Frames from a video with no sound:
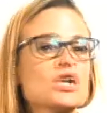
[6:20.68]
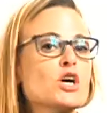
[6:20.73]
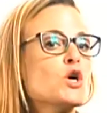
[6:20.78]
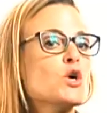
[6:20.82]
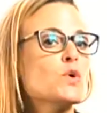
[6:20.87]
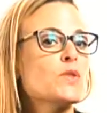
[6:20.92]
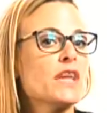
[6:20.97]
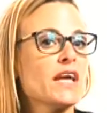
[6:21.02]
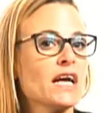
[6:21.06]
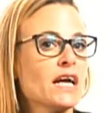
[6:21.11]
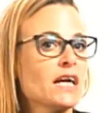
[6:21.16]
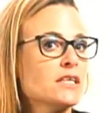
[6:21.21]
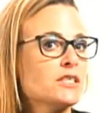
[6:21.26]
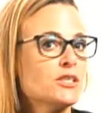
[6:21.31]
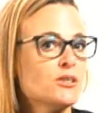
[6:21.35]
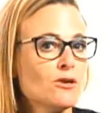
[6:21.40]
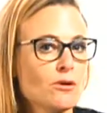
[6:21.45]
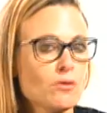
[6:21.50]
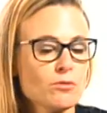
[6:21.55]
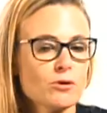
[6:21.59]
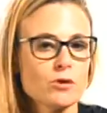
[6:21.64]
So they had
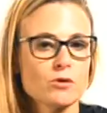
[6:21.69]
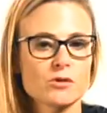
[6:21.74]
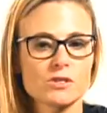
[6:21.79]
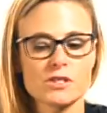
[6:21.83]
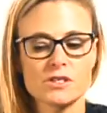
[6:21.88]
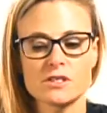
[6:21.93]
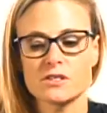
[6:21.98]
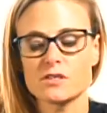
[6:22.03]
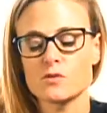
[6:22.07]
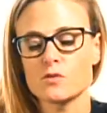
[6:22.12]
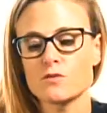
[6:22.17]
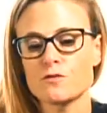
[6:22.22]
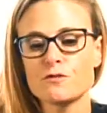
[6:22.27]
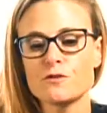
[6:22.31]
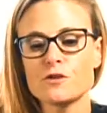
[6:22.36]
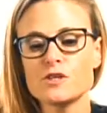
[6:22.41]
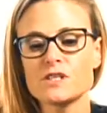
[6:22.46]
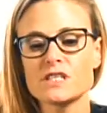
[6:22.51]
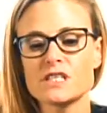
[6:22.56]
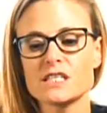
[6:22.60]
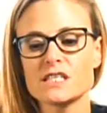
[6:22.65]
two approaches.
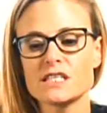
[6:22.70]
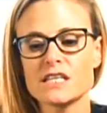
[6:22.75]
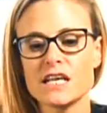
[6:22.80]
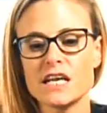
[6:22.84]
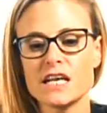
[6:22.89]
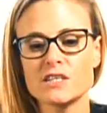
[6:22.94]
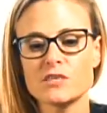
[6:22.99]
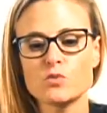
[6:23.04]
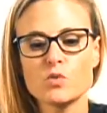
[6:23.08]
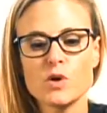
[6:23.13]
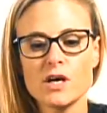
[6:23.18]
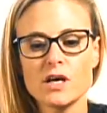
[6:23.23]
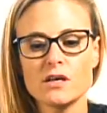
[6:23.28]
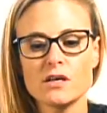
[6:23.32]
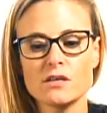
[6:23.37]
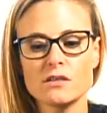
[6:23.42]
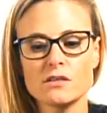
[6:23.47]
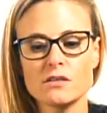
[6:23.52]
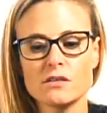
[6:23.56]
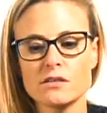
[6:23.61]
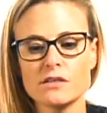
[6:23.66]
First they said,
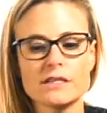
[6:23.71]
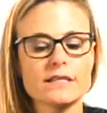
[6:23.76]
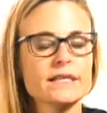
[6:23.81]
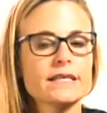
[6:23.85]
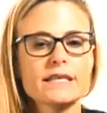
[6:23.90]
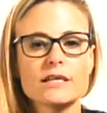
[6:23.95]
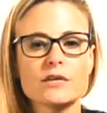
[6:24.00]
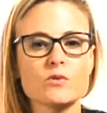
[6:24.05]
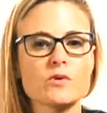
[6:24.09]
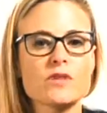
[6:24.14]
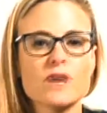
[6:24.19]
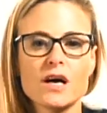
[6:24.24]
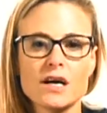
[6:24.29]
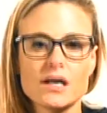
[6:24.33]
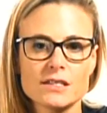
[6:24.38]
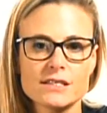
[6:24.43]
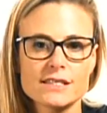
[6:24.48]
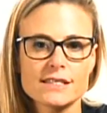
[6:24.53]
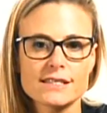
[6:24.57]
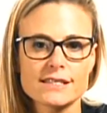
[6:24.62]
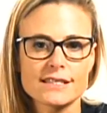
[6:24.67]
well, the link with
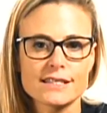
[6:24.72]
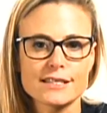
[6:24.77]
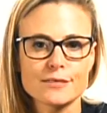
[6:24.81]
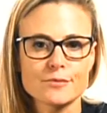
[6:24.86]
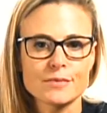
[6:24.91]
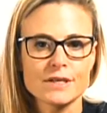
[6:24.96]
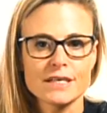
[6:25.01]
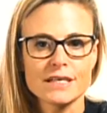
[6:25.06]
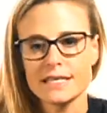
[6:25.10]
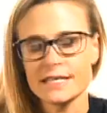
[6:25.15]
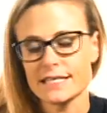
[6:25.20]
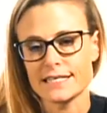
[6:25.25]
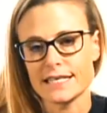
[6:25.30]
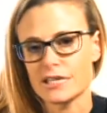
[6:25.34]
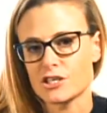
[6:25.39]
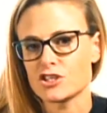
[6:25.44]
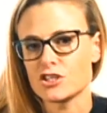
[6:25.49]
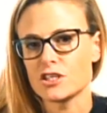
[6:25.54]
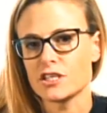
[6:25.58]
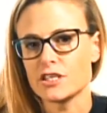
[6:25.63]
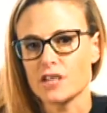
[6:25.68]
autism is
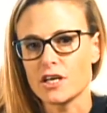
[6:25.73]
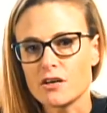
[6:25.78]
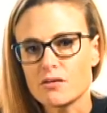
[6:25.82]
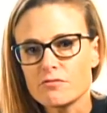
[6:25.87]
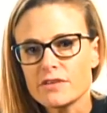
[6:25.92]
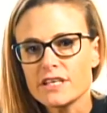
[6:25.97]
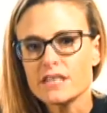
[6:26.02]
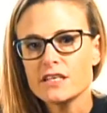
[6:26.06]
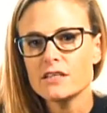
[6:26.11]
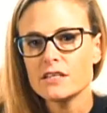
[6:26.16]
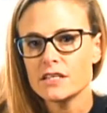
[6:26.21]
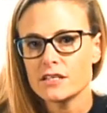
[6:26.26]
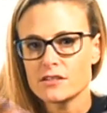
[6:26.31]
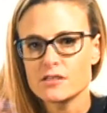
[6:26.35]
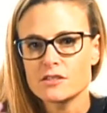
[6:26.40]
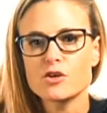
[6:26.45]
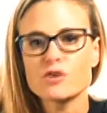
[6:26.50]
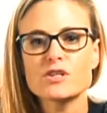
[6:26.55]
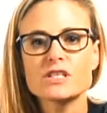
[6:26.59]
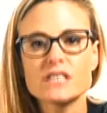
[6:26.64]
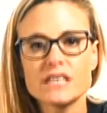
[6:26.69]
actually not real.
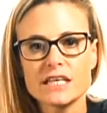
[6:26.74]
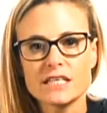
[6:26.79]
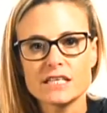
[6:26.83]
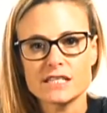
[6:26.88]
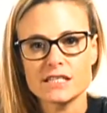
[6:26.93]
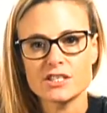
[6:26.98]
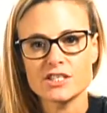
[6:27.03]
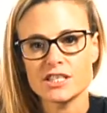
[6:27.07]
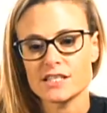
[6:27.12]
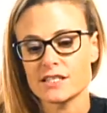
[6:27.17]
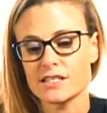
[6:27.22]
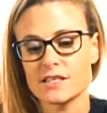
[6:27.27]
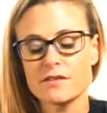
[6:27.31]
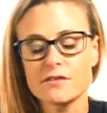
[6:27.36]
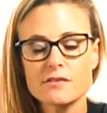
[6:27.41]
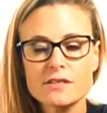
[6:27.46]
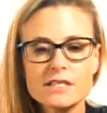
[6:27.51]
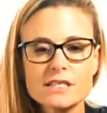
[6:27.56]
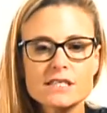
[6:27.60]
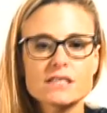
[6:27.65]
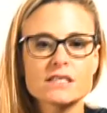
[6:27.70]
Here's all the data suggesting
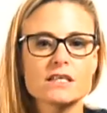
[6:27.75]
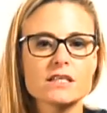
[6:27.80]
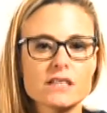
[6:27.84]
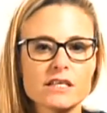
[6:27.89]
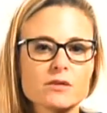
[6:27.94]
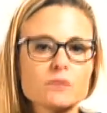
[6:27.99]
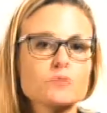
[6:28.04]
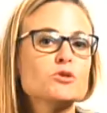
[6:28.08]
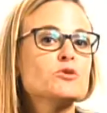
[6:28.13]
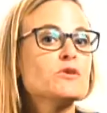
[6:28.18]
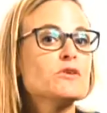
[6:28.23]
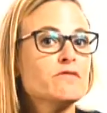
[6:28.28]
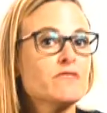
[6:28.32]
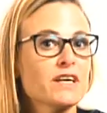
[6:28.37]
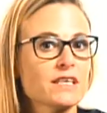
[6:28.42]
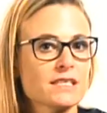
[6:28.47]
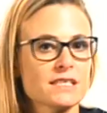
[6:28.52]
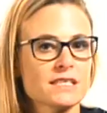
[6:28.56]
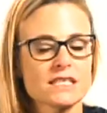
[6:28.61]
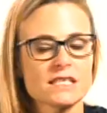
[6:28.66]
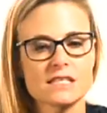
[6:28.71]
there isn't a link between
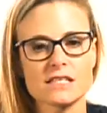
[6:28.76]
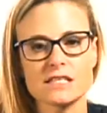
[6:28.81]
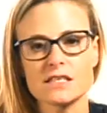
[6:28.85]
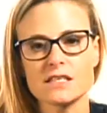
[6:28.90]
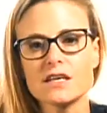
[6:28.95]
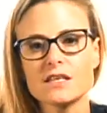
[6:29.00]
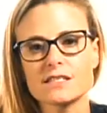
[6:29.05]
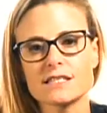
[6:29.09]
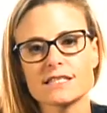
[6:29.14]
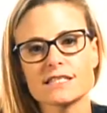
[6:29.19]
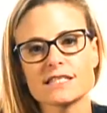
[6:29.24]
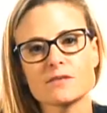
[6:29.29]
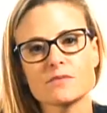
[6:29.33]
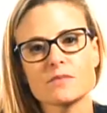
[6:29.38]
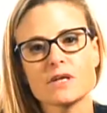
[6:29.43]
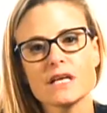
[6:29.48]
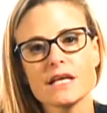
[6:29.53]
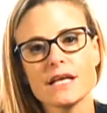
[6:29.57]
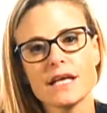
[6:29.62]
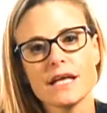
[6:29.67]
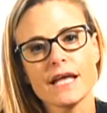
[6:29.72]
vaccines and autism.